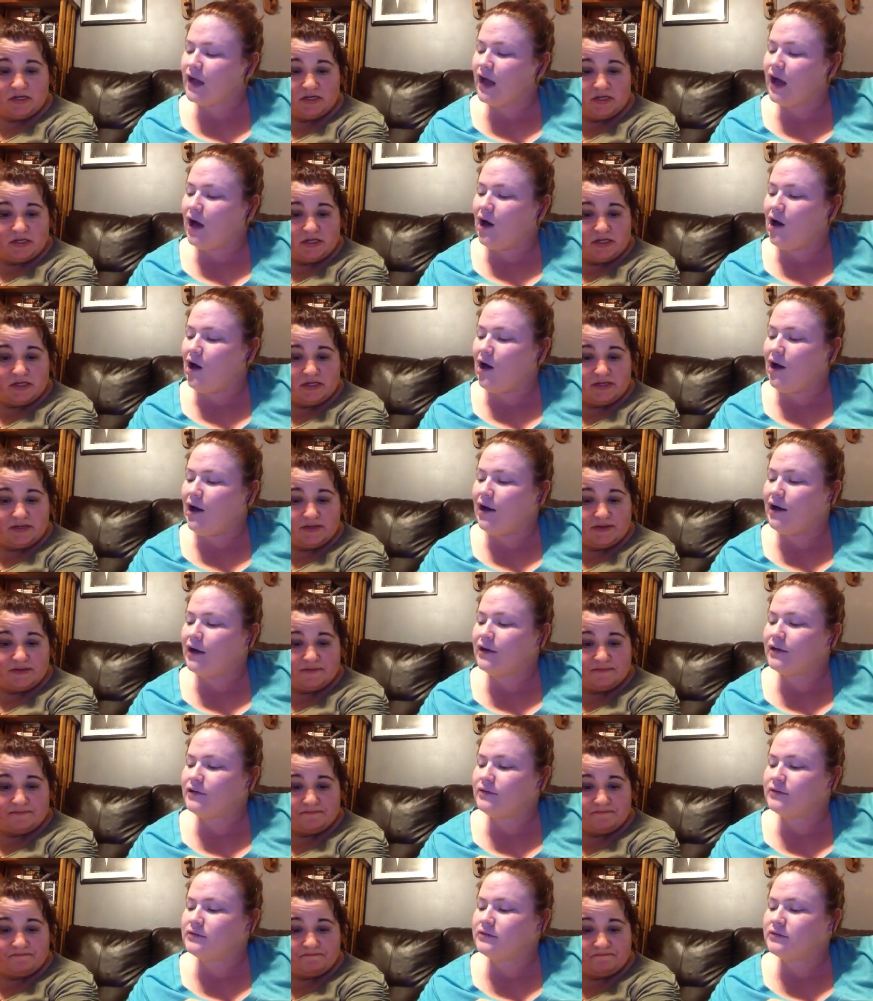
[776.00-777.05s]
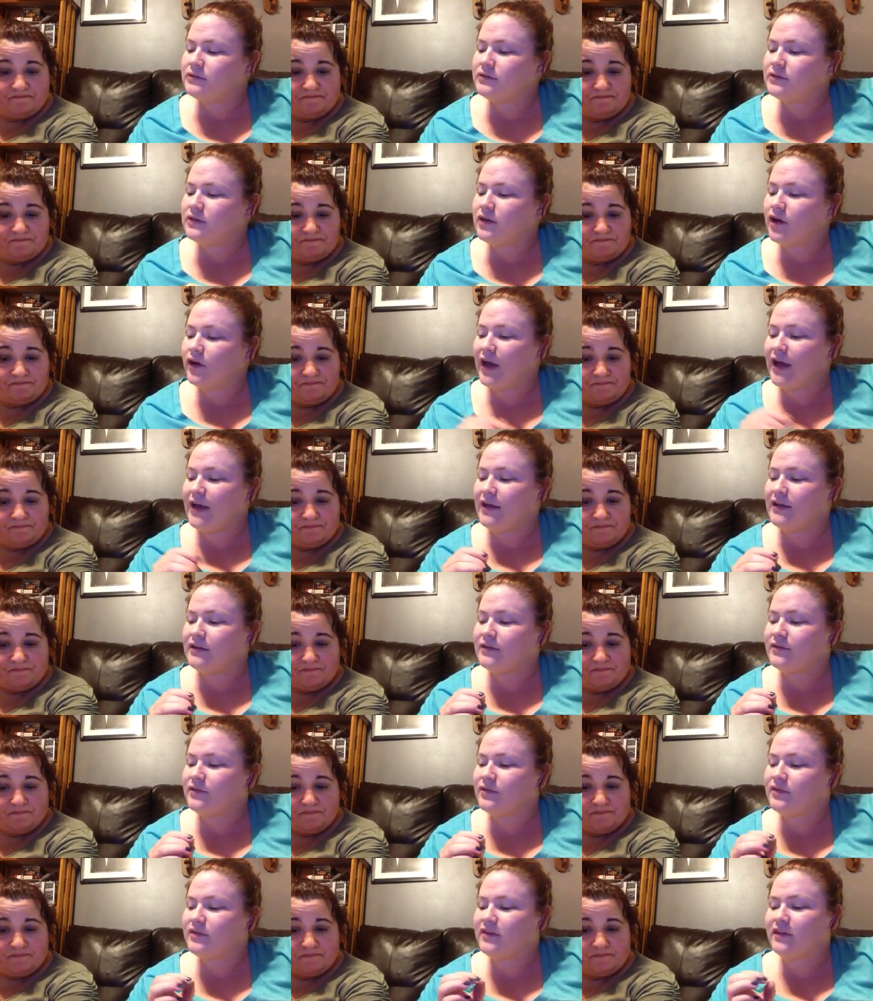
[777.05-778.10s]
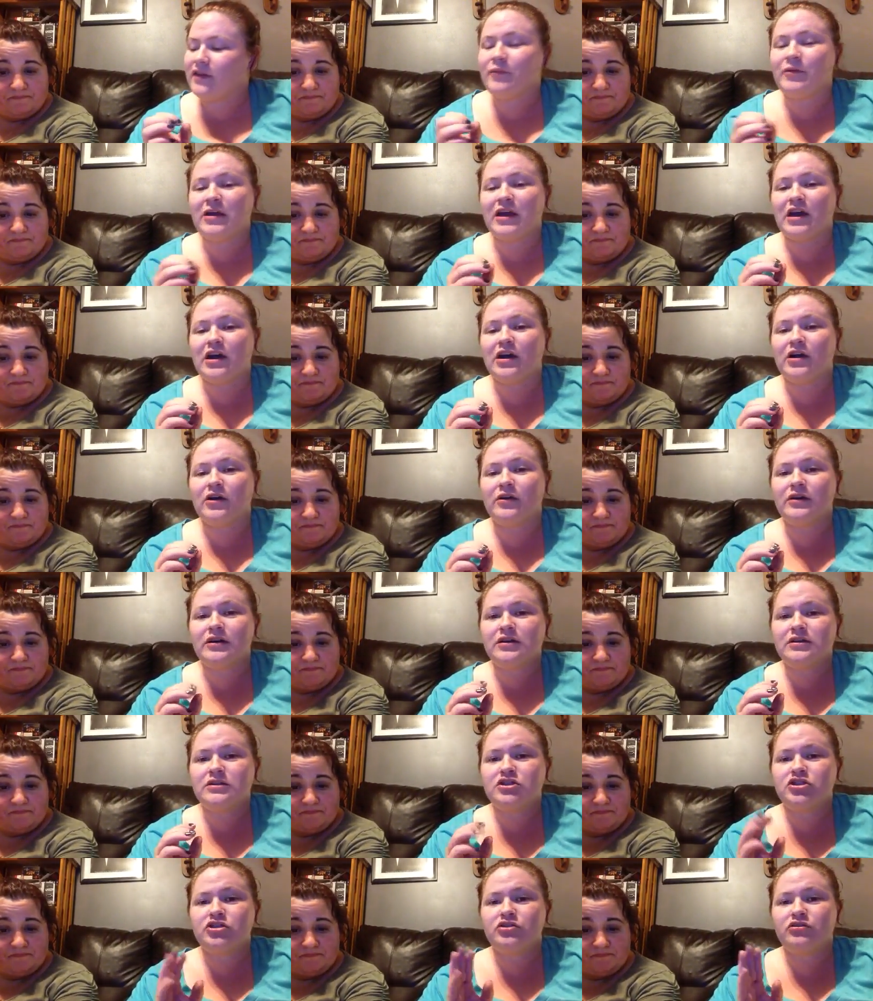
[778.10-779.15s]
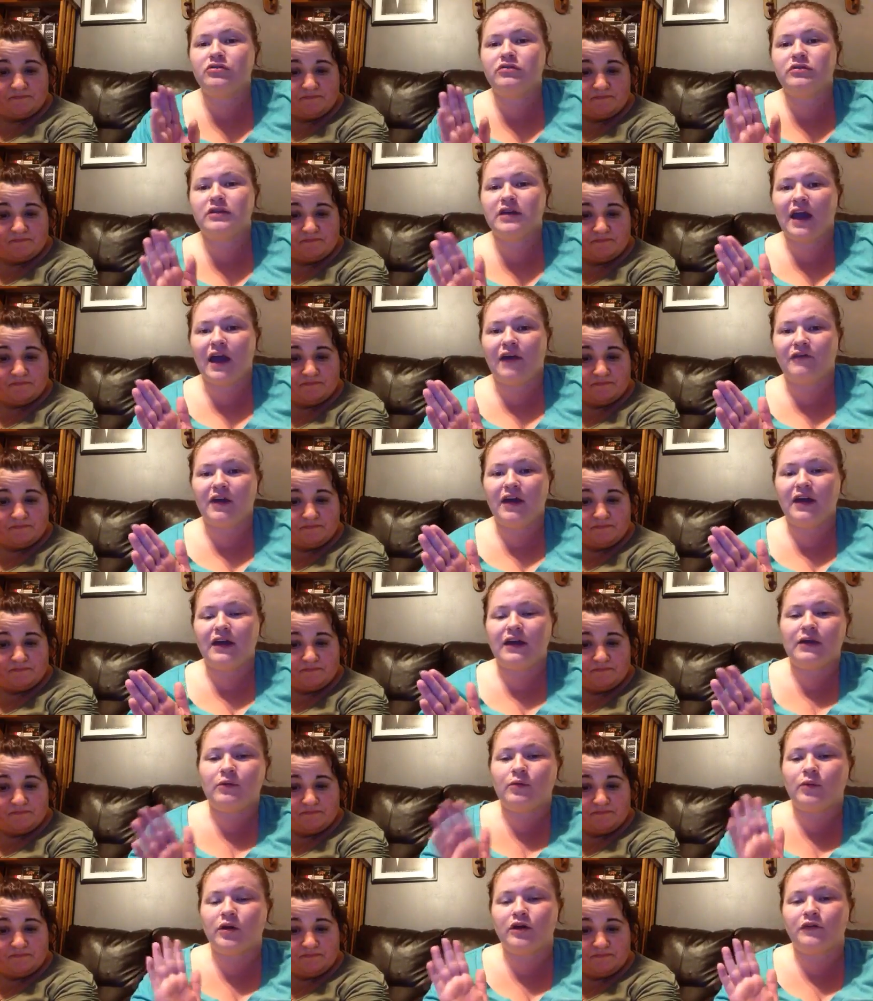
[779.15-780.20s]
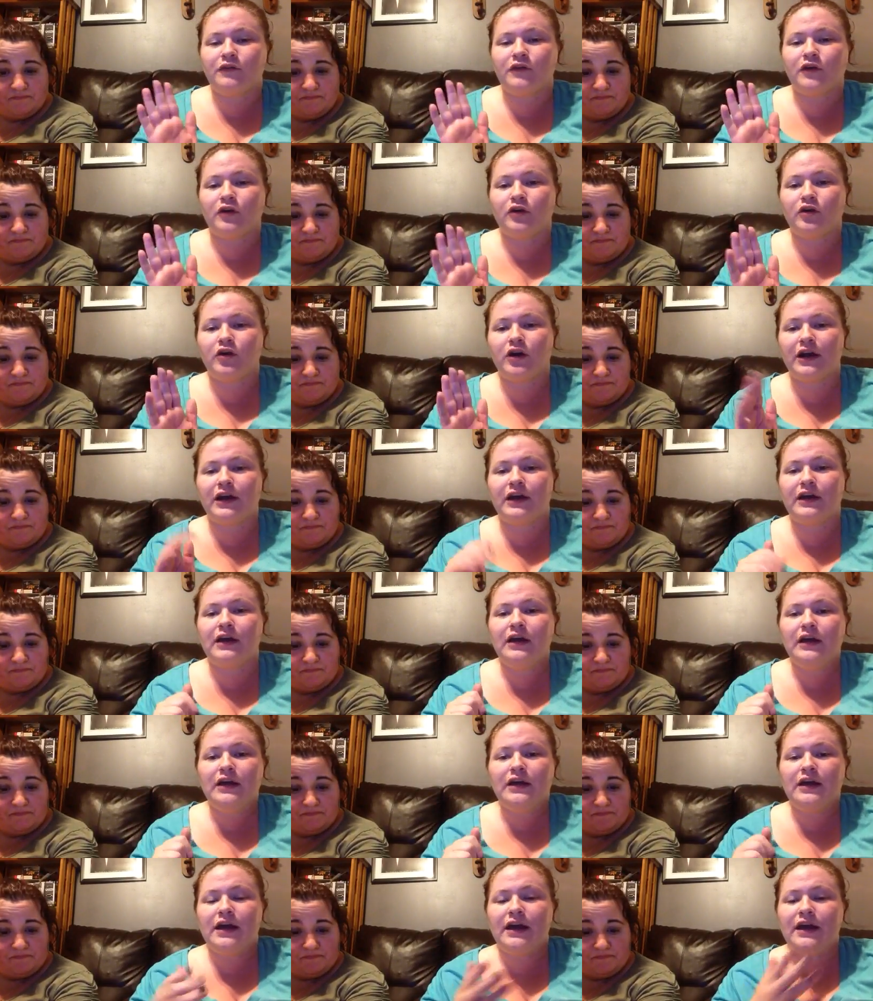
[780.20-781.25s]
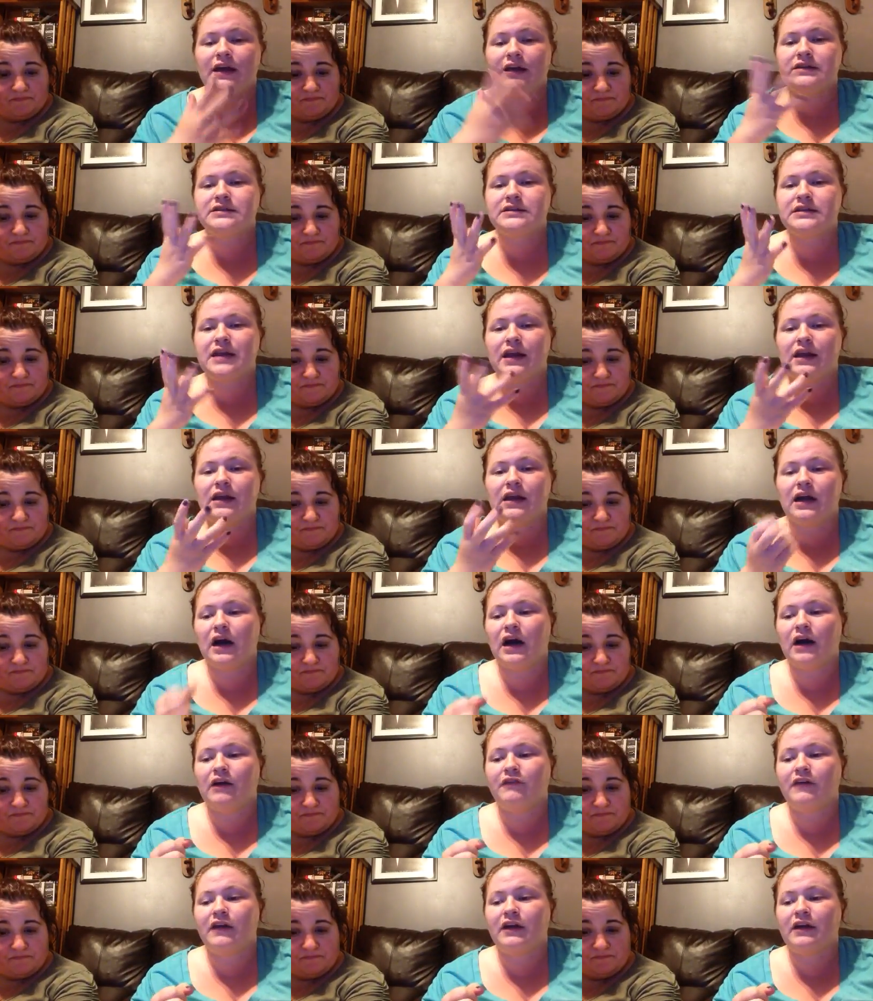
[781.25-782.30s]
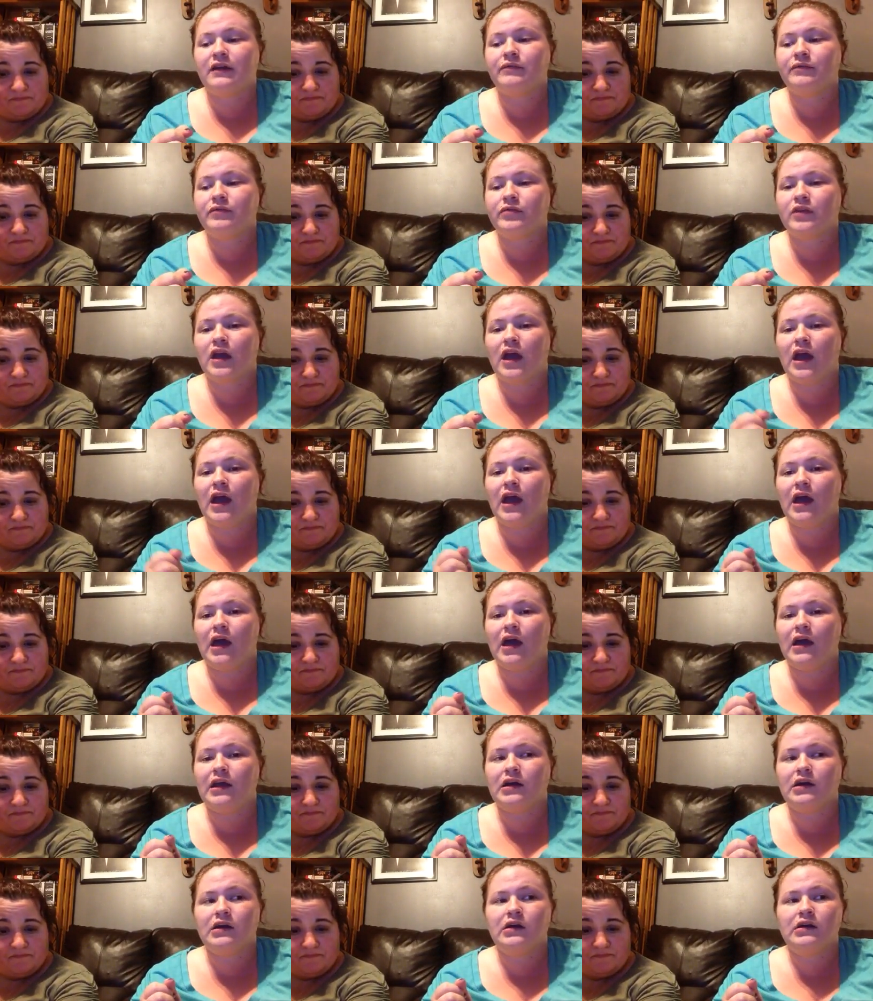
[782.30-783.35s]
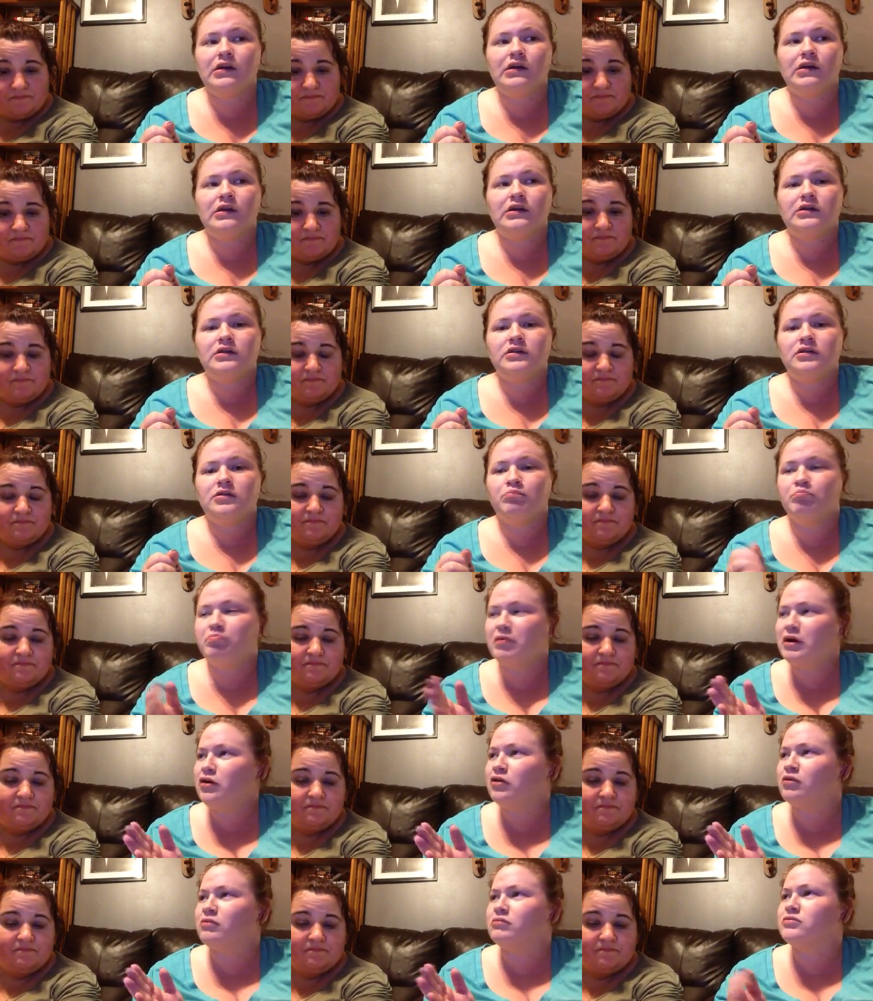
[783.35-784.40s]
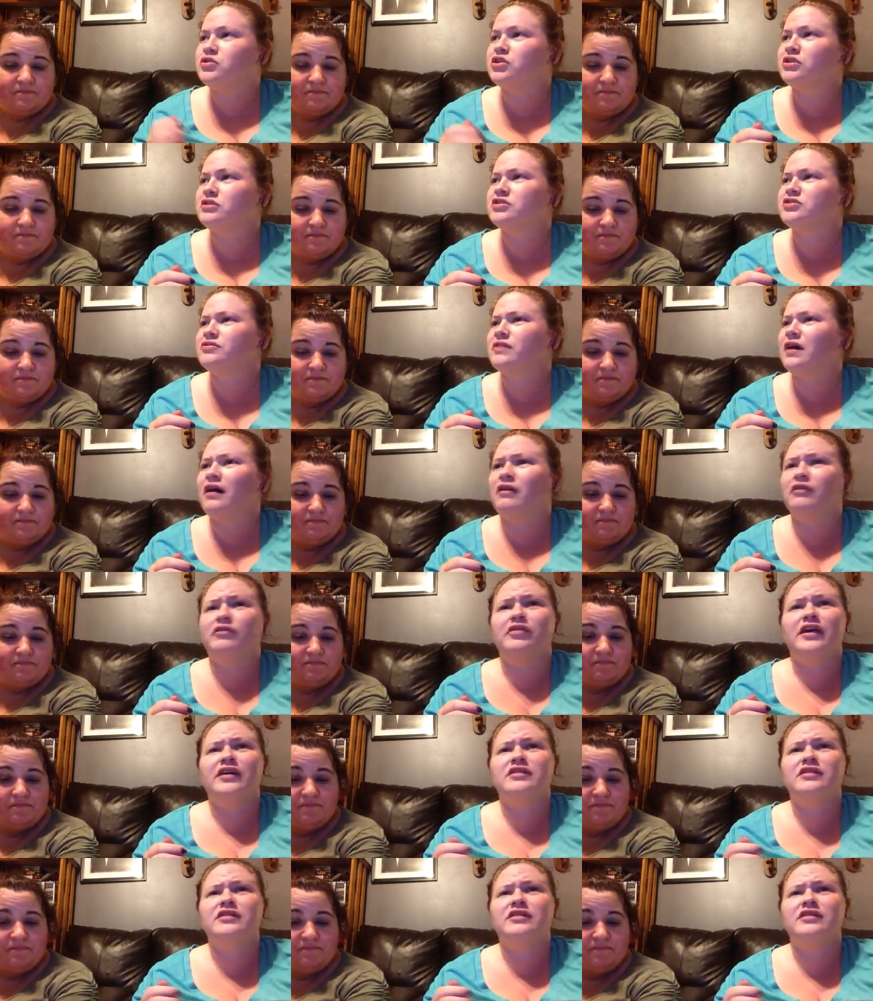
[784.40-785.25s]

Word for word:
Speaker 1: Uh, okay, so then we go to the cafe. Wonderful, great. Hannah's getting coffee, and boom, turns around.